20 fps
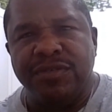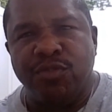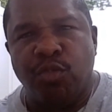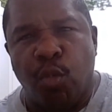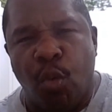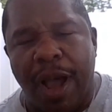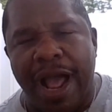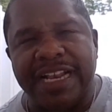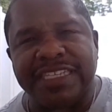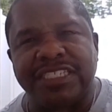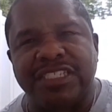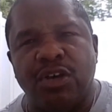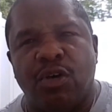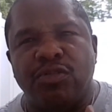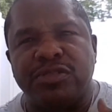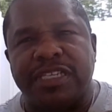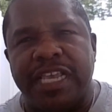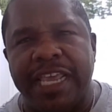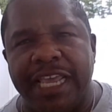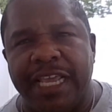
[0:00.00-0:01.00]
watch
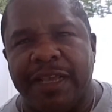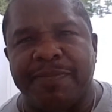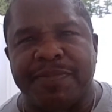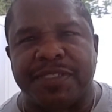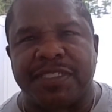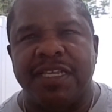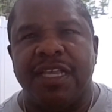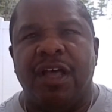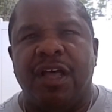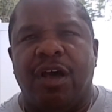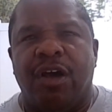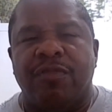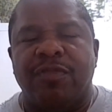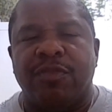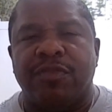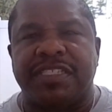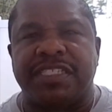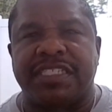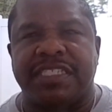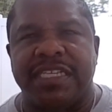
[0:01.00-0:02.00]
those hips of the
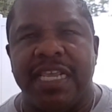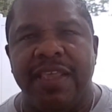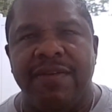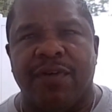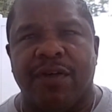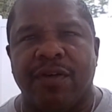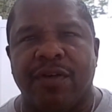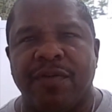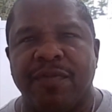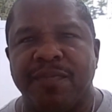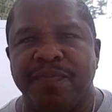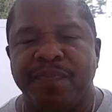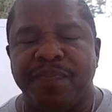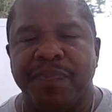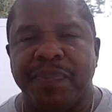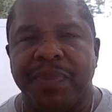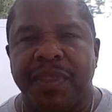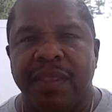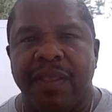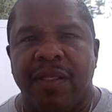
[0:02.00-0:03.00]
receiver.
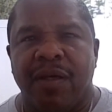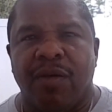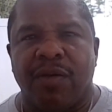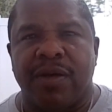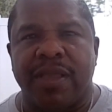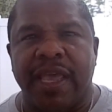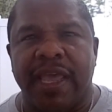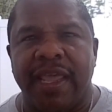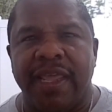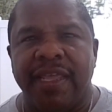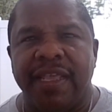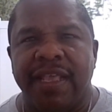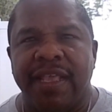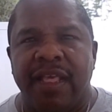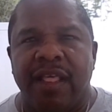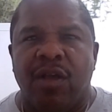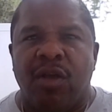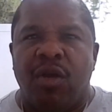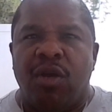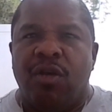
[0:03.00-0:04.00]
Okay,
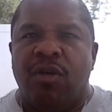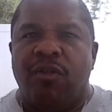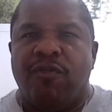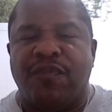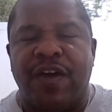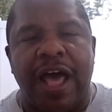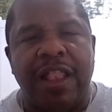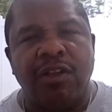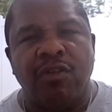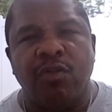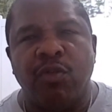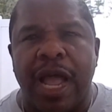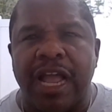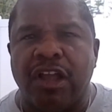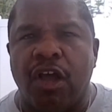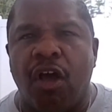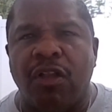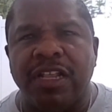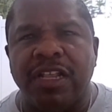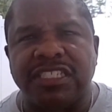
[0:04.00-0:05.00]
follow. I
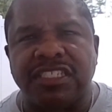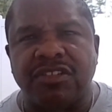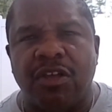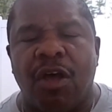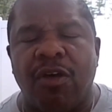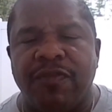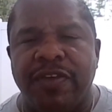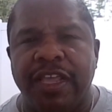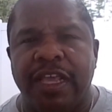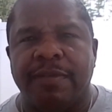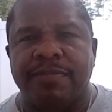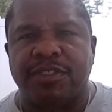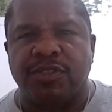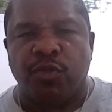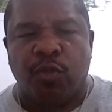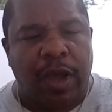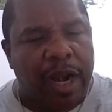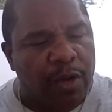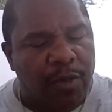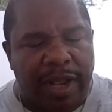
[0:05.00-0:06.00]
call it soft hips.
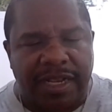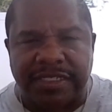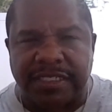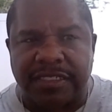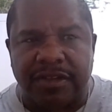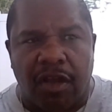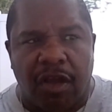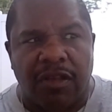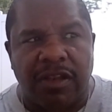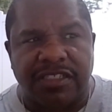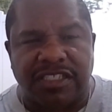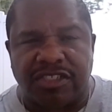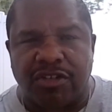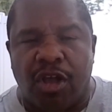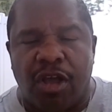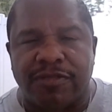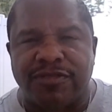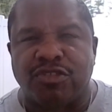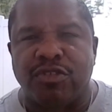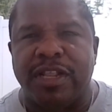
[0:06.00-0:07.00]
Why do I call it
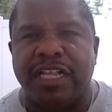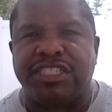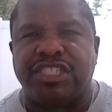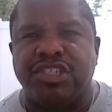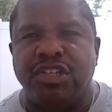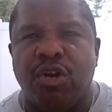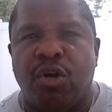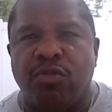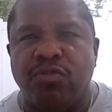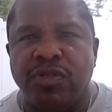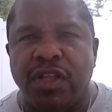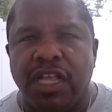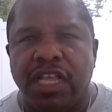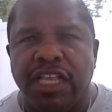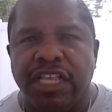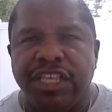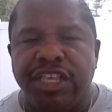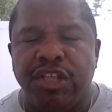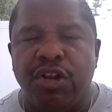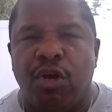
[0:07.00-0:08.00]
soft? So that you
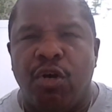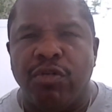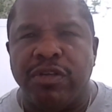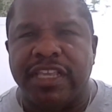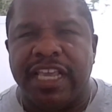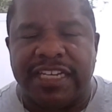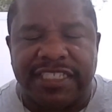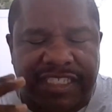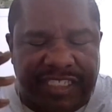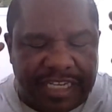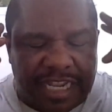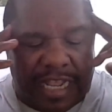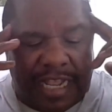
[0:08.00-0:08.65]
don't get